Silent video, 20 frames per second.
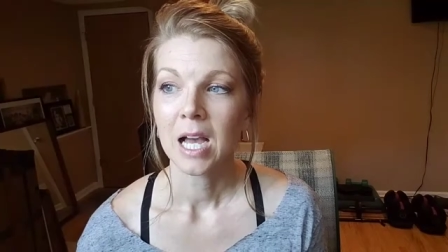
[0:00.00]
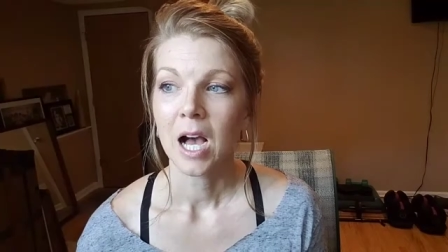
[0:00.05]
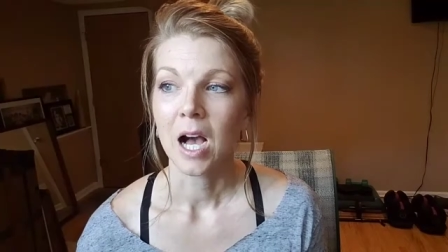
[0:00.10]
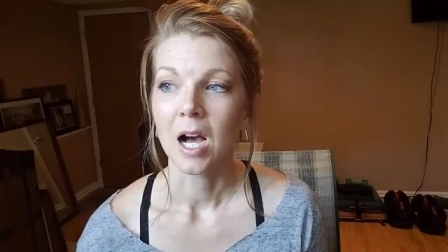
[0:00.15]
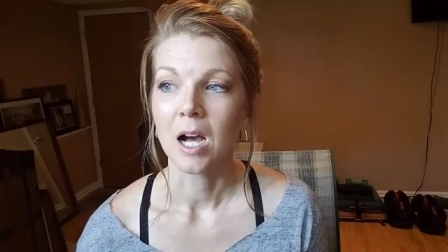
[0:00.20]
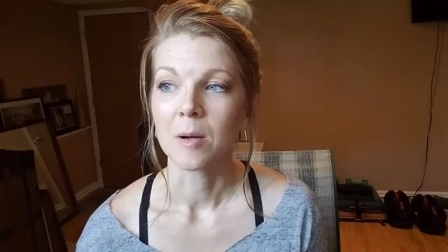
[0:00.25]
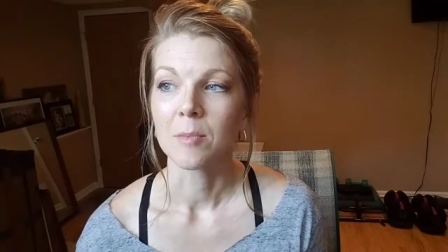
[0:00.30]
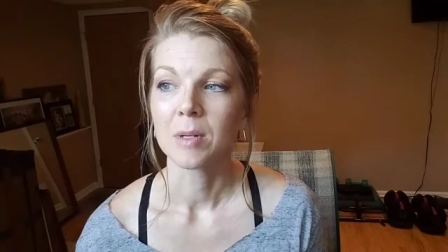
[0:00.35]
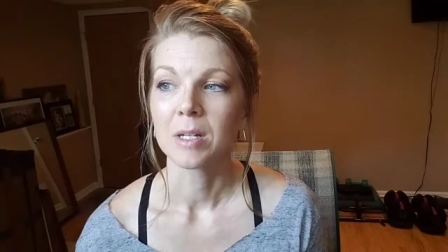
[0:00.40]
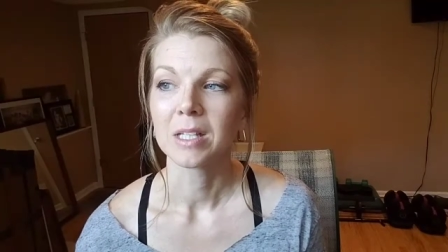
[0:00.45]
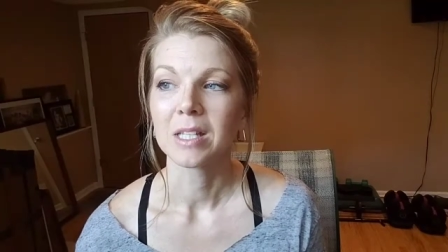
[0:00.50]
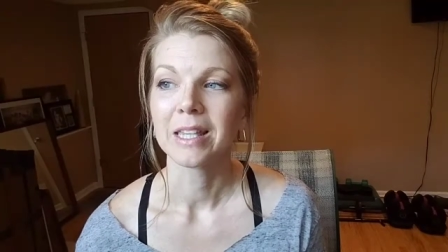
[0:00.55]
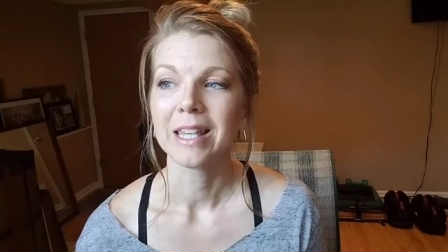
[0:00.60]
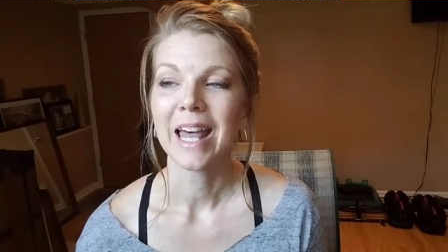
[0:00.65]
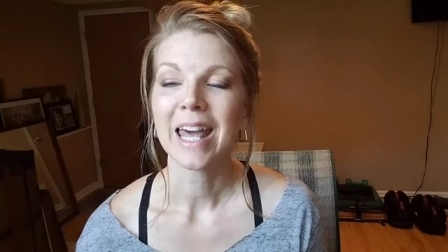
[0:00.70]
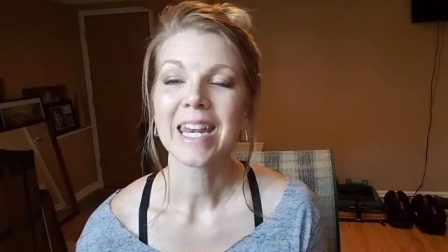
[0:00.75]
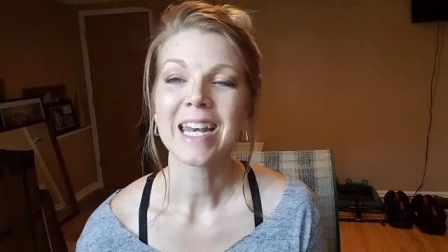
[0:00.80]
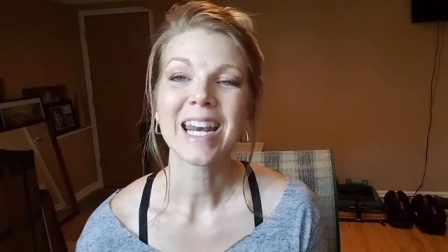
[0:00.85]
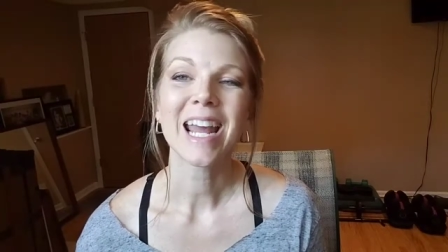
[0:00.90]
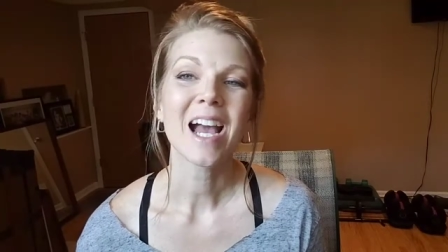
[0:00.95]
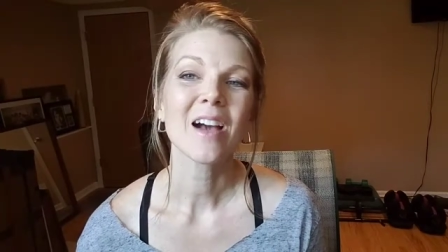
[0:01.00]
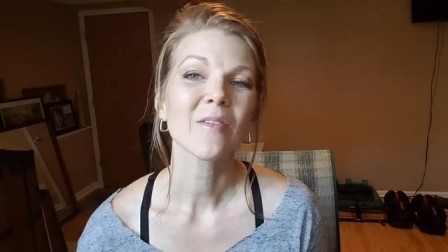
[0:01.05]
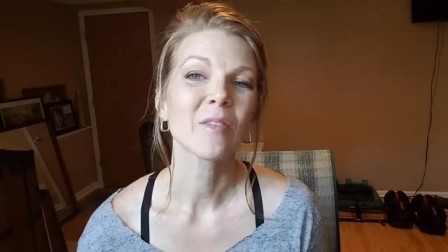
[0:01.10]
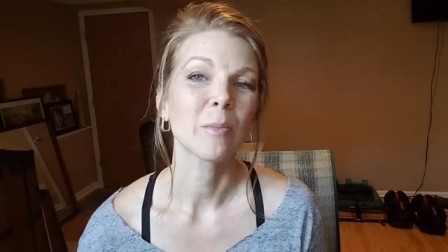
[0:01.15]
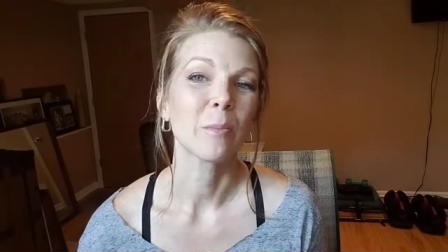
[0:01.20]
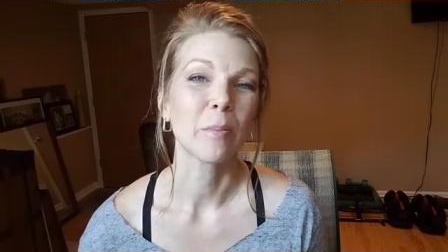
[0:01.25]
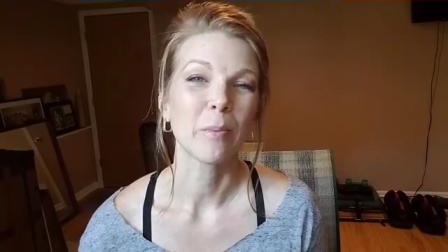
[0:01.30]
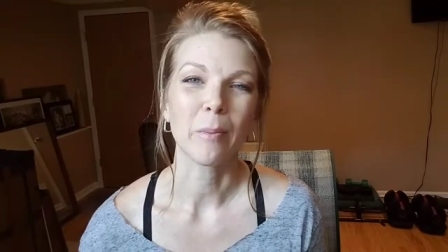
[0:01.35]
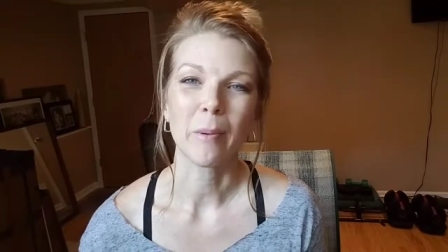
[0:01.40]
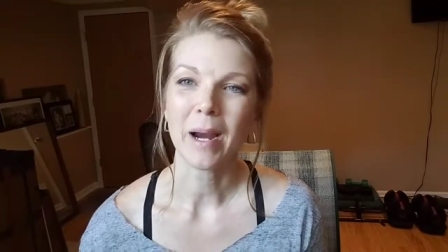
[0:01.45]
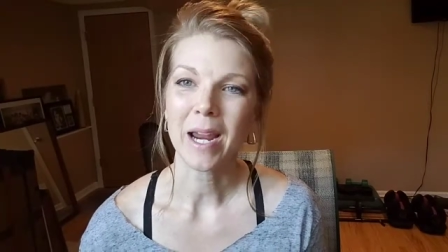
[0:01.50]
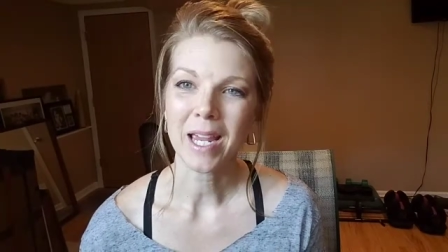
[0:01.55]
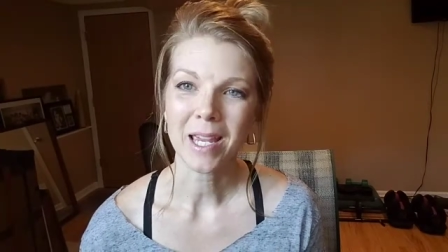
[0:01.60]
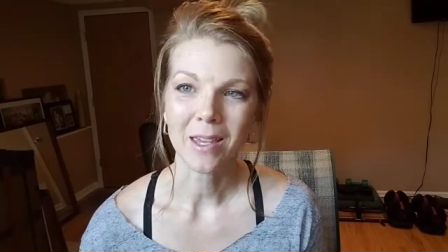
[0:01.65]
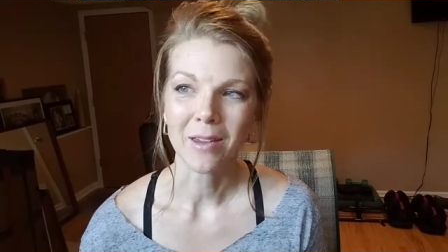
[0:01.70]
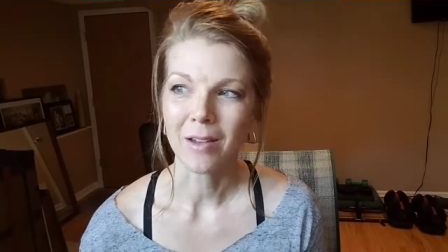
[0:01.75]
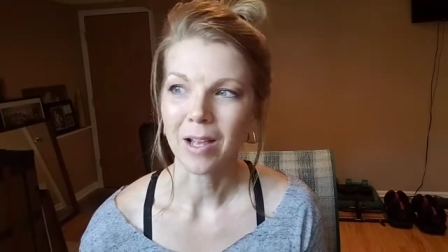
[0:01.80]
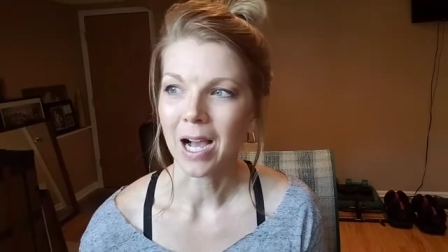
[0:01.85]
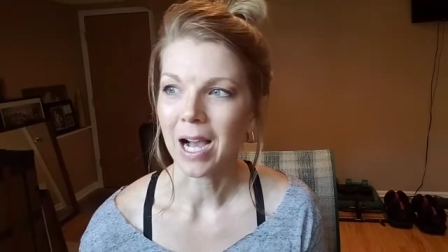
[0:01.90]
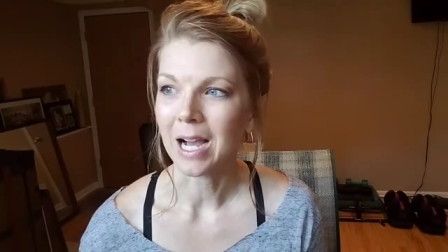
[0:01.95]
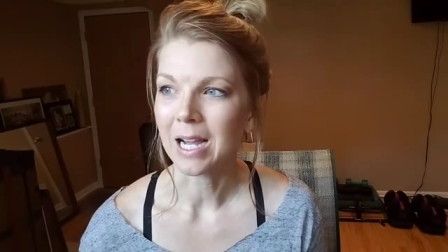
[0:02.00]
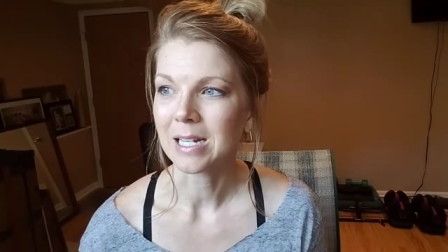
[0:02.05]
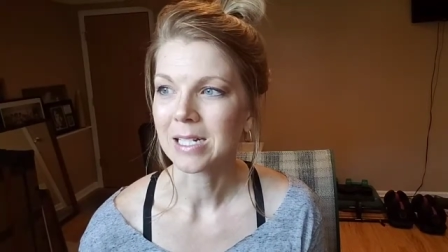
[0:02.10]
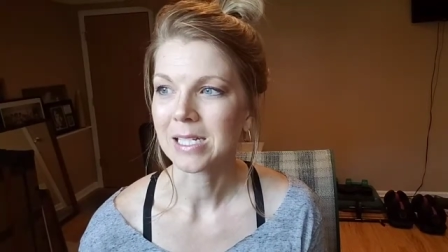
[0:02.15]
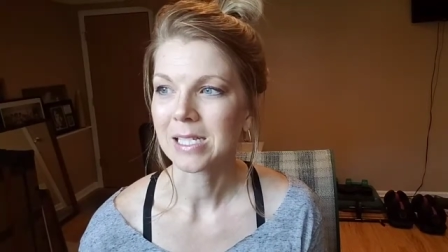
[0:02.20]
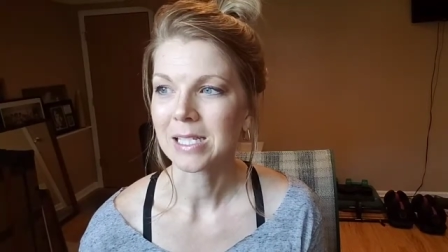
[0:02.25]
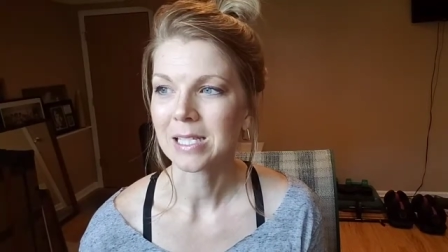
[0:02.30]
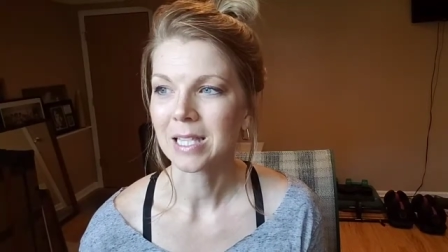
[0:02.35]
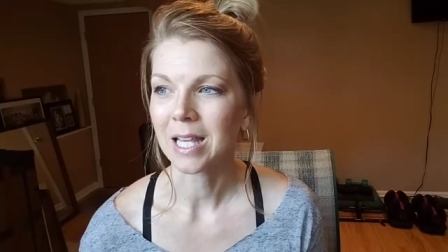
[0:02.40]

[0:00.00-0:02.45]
Let it have a break, you guys.